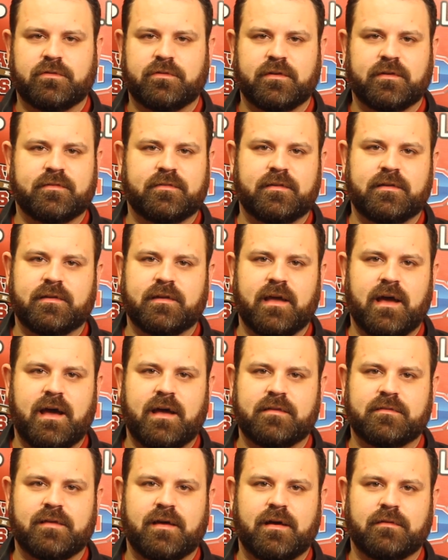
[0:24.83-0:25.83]
16
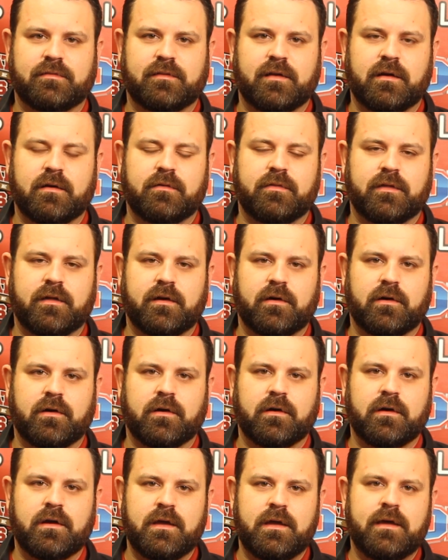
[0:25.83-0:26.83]
guys out there that
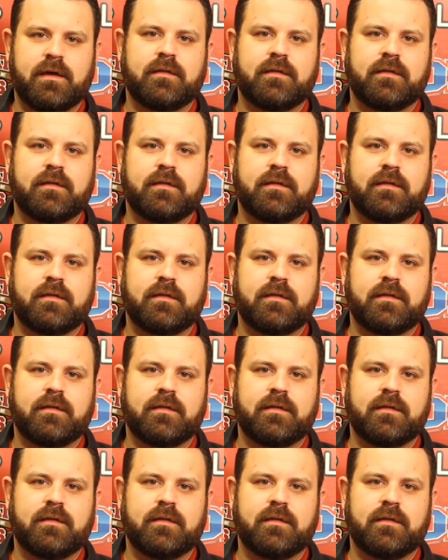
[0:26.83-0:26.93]
are